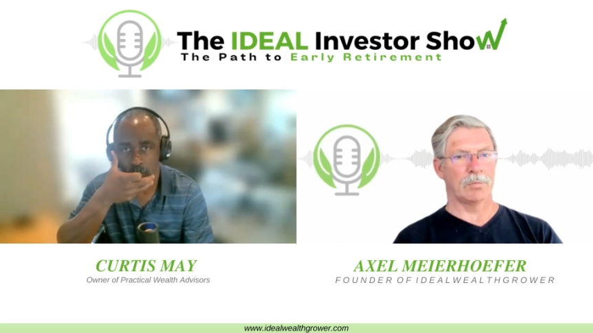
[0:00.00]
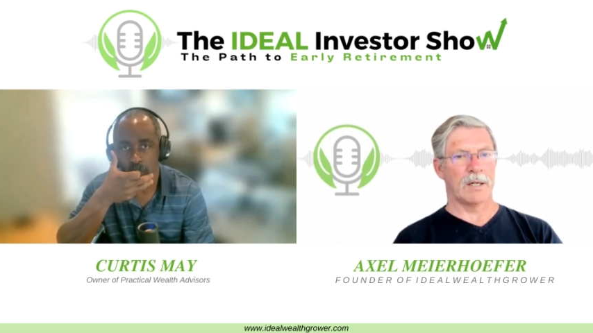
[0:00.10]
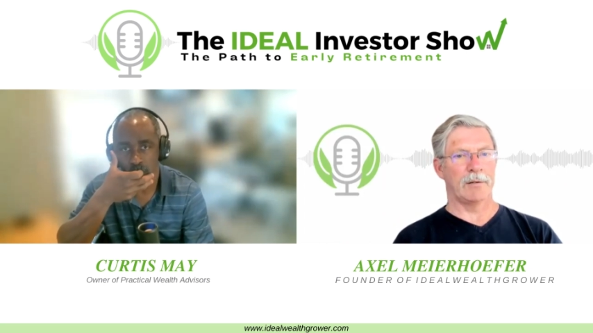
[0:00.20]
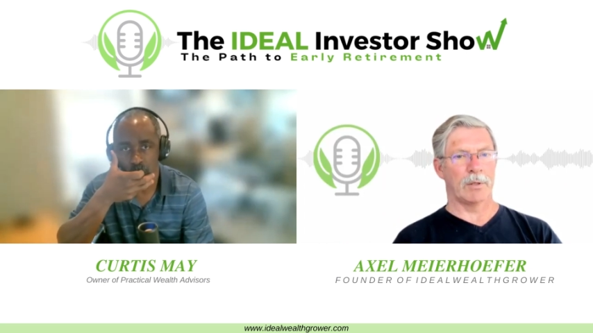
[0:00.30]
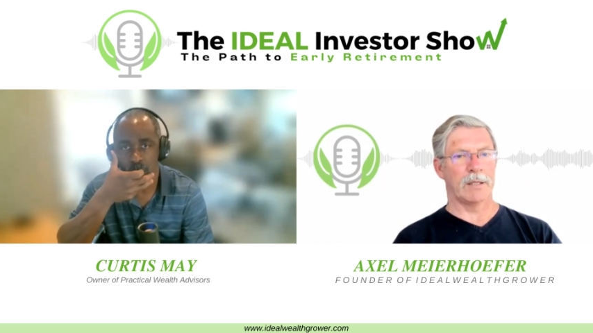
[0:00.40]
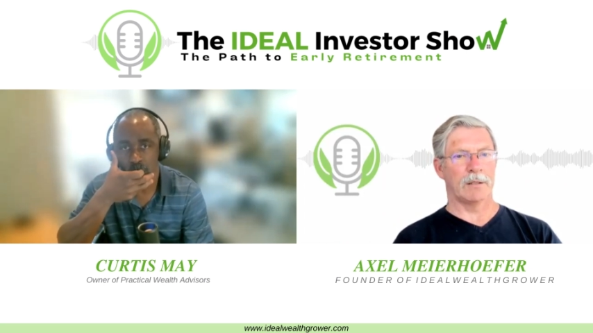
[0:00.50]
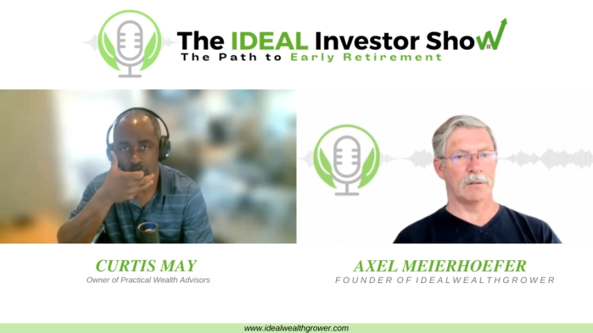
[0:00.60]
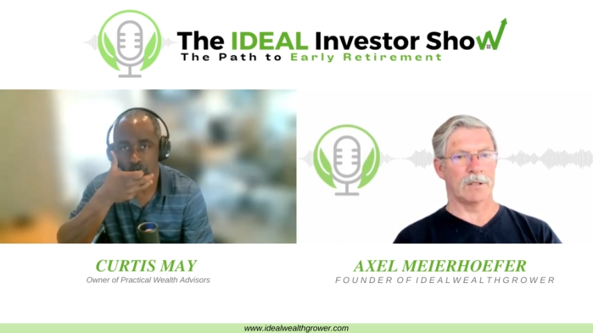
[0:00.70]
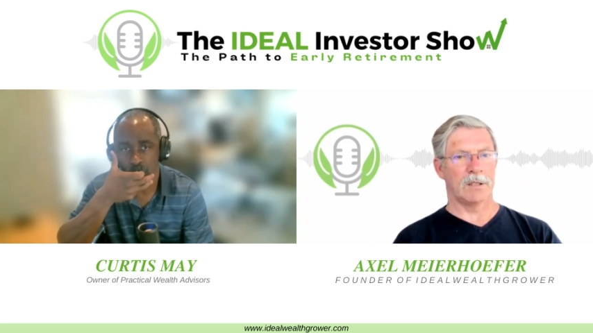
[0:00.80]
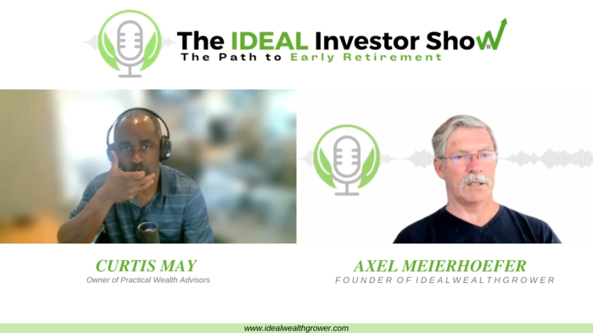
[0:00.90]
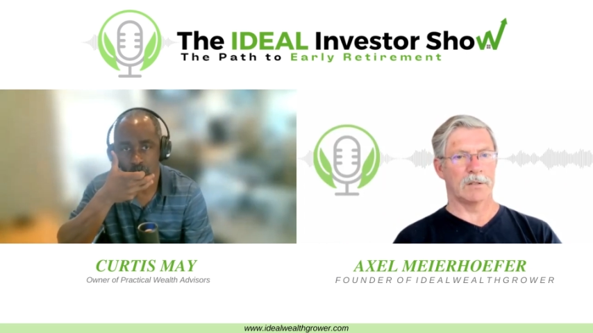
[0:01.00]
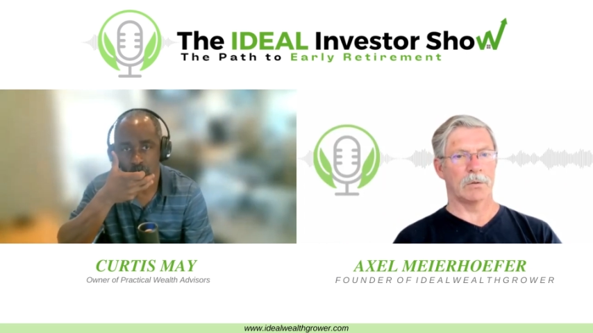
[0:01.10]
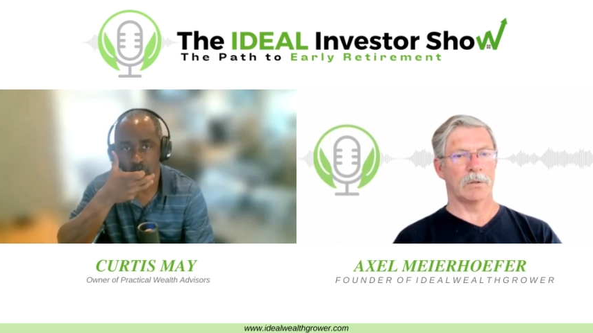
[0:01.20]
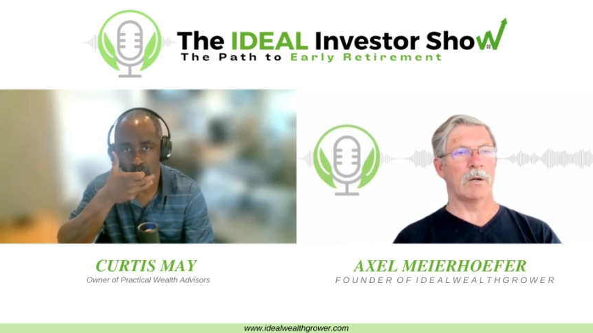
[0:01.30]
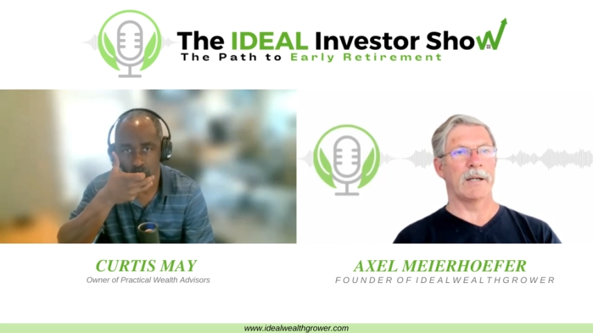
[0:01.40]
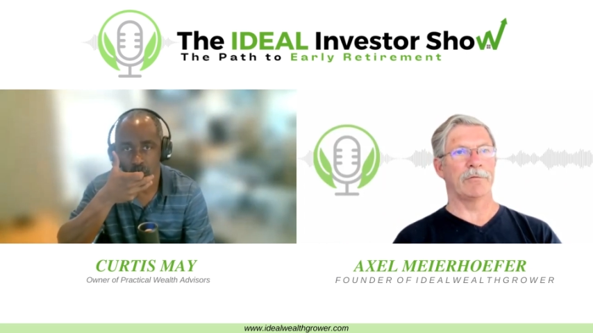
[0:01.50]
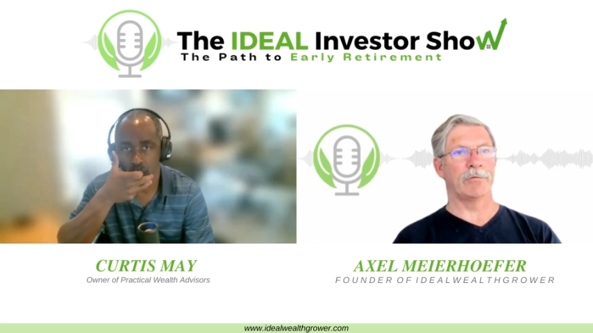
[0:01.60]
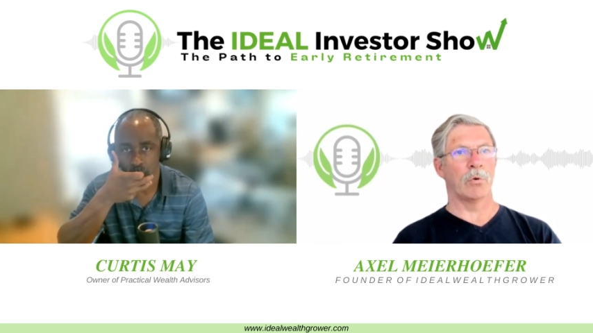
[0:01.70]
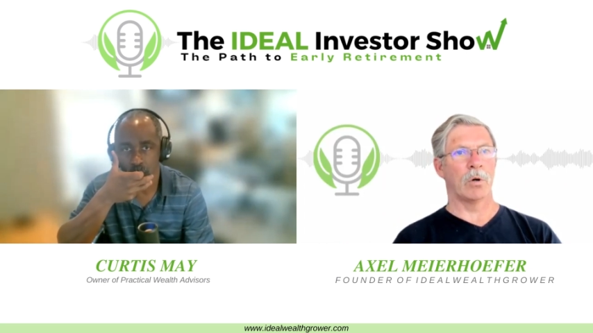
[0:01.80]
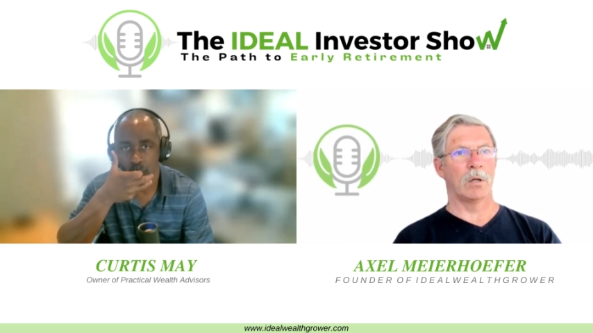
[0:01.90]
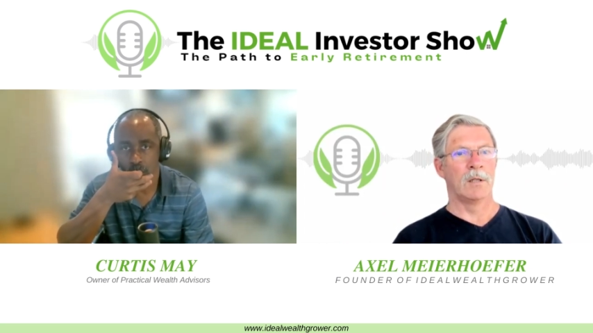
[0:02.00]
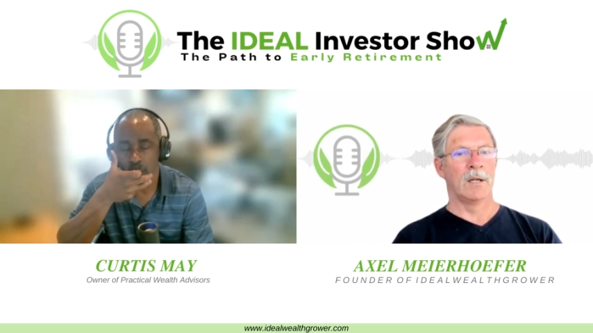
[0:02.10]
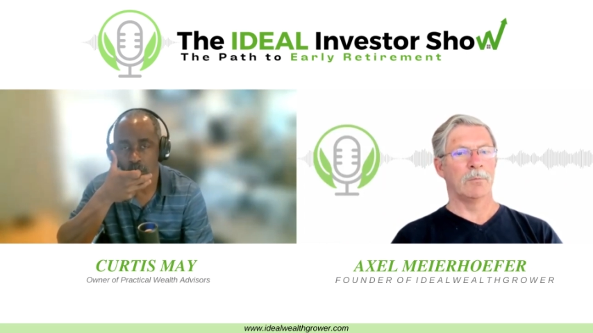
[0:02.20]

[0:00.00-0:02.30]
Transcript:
Speaker 1: to buy one house a year. So now I have four.